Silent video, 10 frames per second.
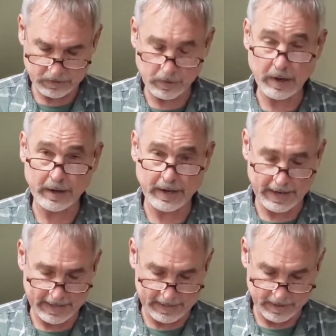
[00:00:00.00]
you got to
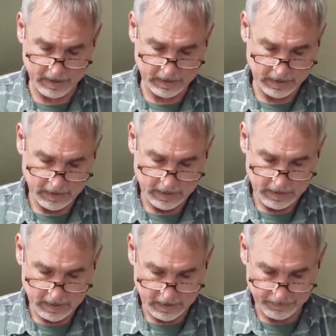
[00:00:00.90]
add
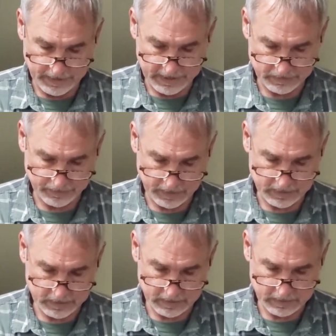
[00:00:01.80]
phosphorus.